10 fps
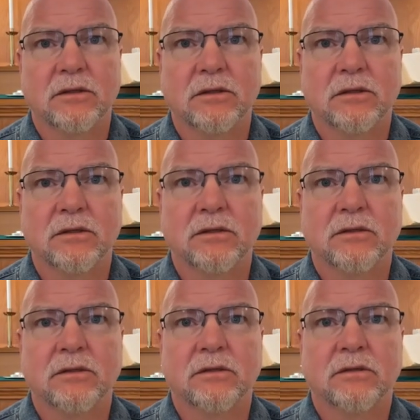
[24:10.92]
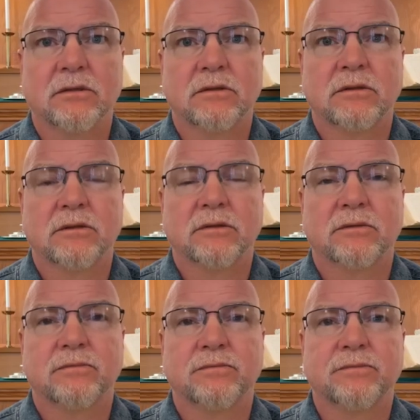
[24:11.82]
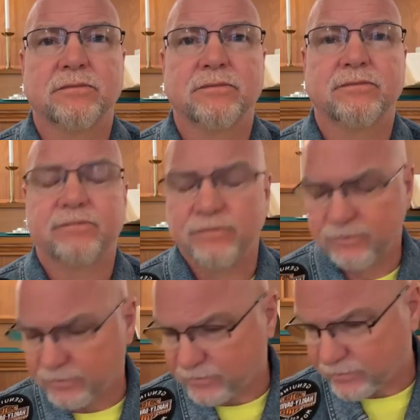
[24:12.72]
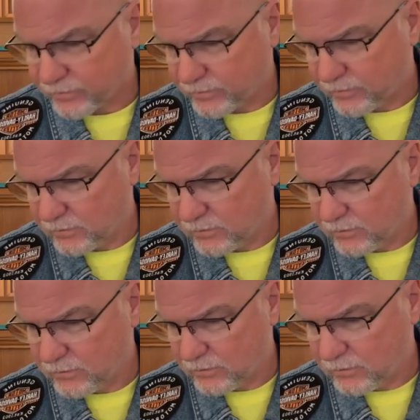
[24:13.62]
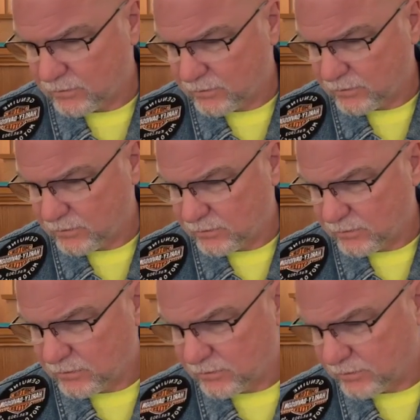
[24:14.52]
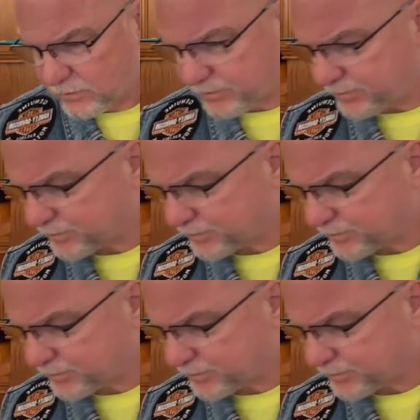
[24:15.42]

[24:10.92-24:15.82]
(no one is talking)